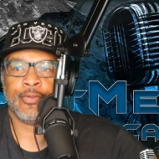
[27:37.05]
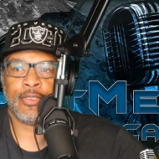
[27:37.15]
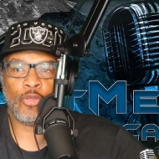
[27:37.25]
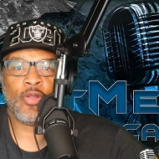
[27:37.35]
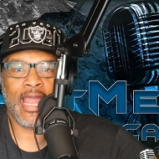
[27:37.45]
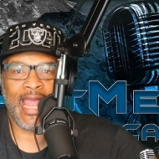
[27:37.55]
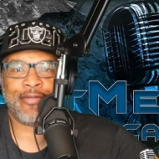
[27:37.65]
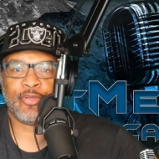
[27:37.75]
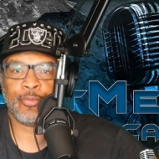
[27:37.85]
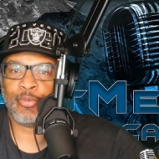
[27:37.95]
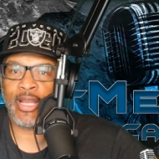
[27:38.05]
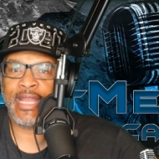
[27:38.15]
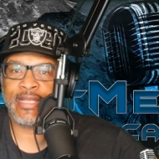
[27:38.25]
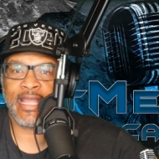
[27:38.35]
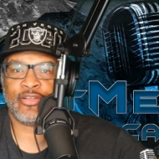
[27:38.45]
you have to
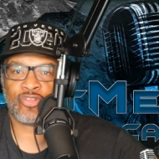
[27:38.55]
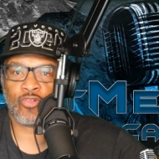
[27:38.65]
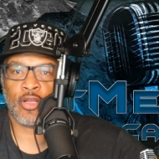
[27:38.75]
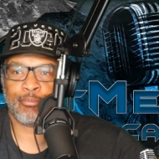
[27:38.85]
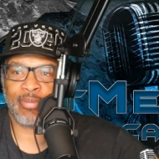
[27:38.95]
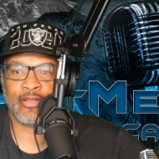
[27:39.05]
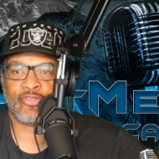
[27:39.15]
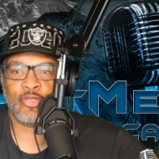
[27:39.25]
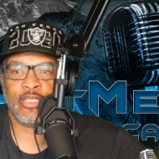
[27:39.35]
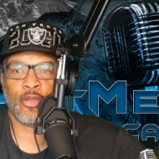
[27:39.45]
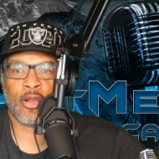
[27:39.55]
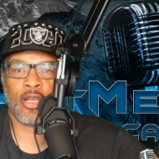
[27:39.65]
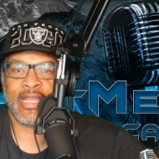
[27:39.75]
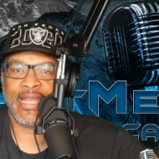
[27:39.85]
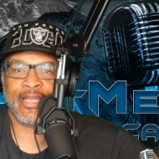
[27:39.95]
bring that truck back to the
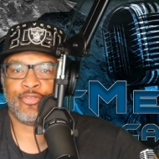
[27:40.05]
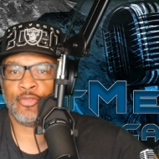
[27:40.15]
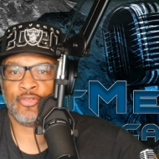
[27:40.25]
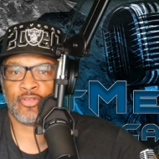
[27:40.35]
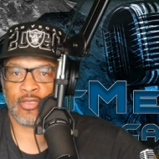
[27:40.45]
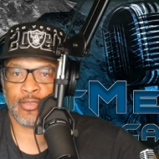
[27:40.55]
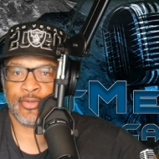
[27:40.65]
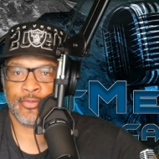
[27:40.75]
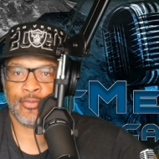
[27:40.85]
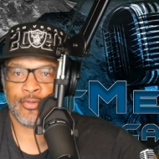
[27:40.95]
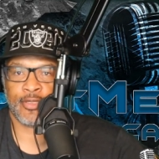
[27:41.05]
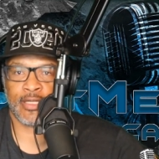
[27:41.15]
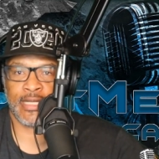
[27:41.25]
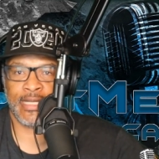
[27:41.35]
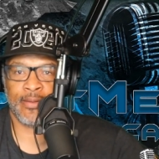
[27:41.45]
yard and to the terminal. All
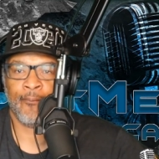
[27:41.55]
right?